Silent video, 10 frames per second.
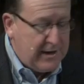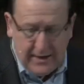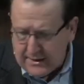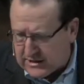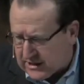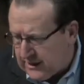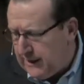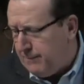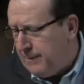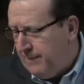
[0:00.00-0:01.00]
He needed
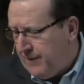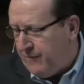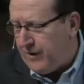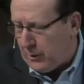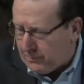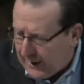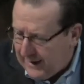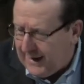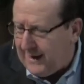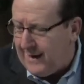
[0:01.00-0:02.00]
sleep. He felt
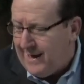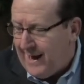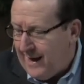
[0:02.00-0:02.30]
pain.